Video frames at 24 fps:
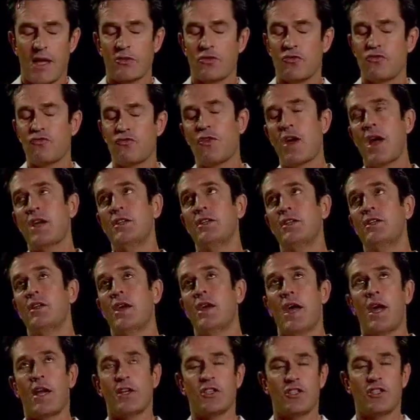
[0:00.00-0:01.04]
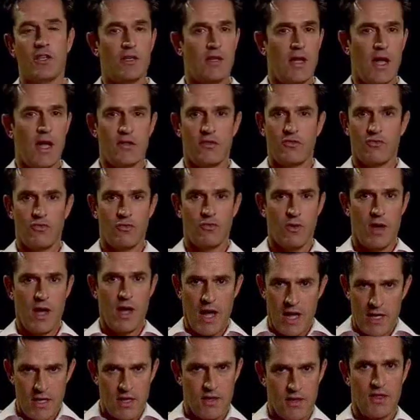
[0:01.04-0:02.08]
"That dratted ash can get
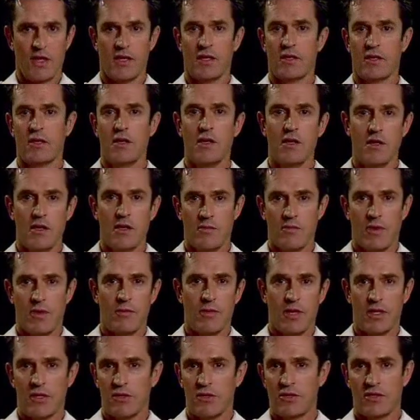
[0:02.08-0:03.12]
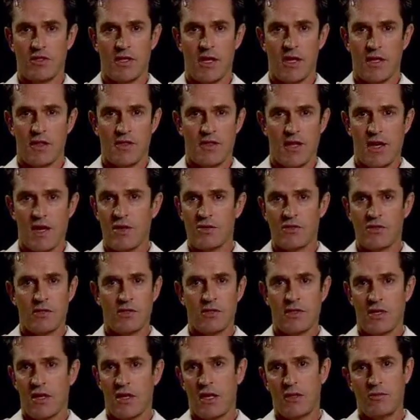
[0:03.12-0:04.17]
through anything," my mother could say
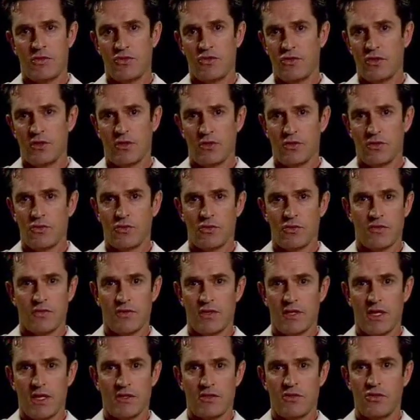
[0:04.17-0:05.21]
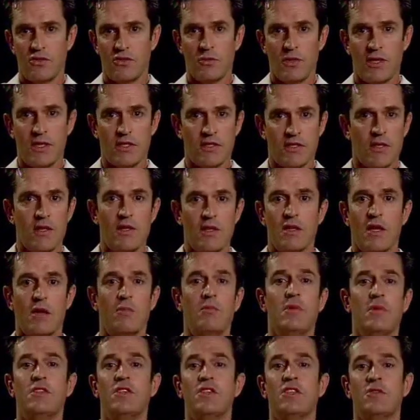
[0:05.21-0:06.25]
1,000 times during the course of the next 2 weeks,
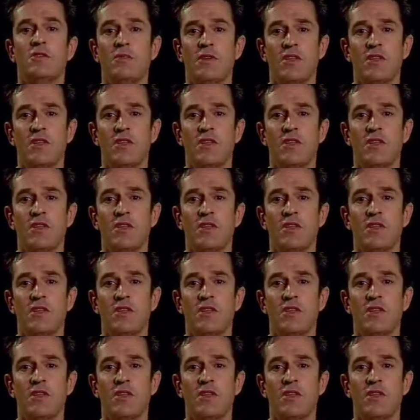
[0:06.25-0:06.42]
and Mrs.